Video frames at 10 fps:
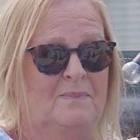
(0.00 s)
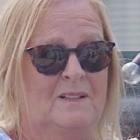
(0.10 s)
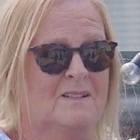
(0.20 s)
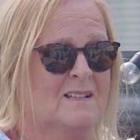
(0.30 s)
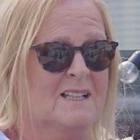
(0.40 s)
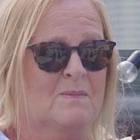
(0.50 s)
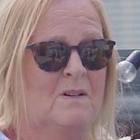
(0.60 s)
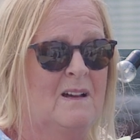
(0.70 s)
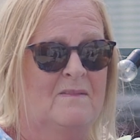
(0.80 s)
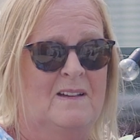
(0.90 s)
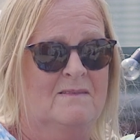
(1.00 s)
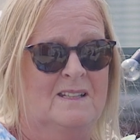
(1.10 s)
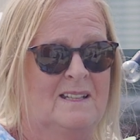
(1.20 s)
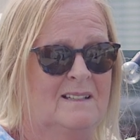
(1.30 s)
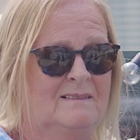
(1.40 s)
because that's what I
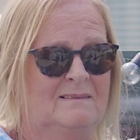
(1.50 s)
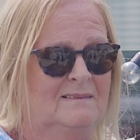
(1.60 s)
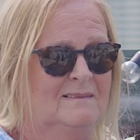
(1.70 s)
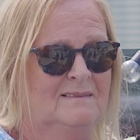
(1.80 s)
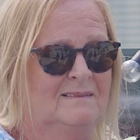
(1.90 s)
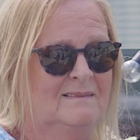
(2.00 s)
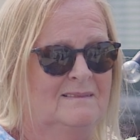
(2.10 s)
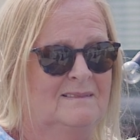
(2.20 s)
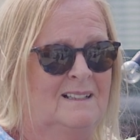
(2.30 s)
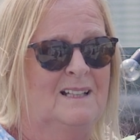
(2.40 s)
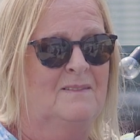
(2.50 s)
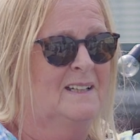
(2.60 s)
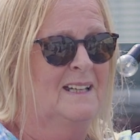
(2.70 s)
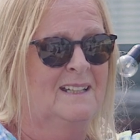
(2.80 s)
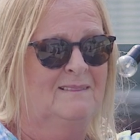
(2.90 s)
found here. I love
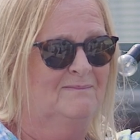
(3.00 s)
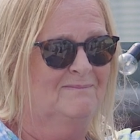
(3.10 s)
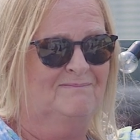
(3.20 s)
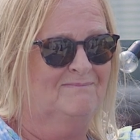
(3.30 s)
it here.